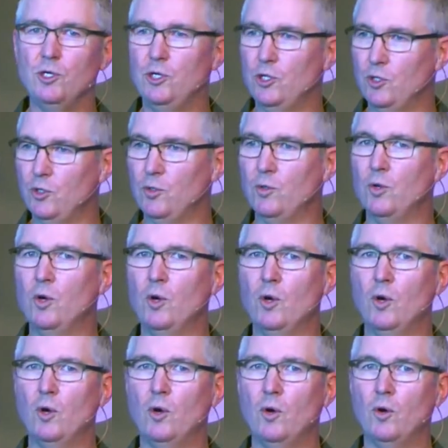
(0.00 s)
would do
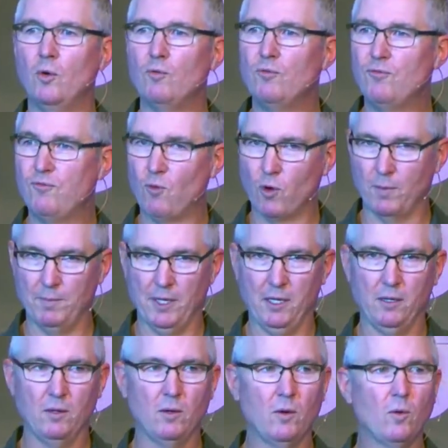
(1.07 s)
for
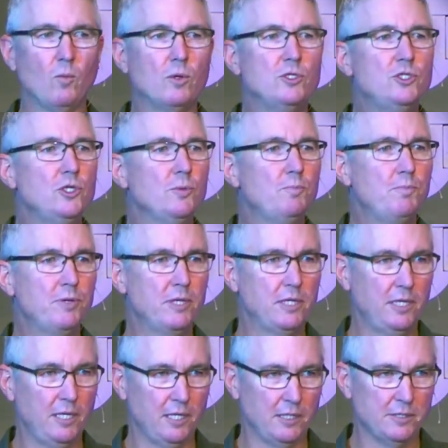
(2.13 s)
me. Would you
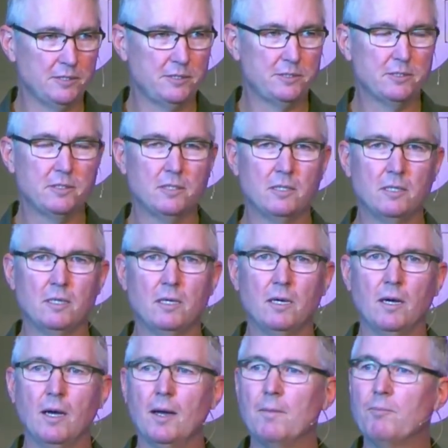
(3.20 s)
please
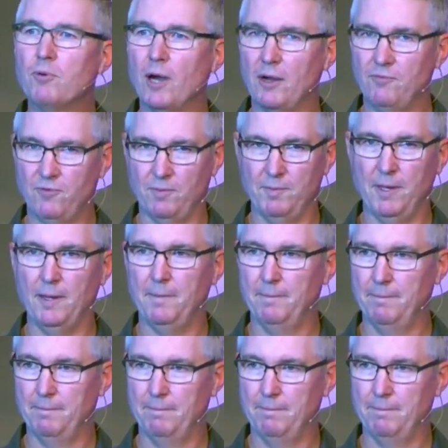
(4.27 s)
pray for me?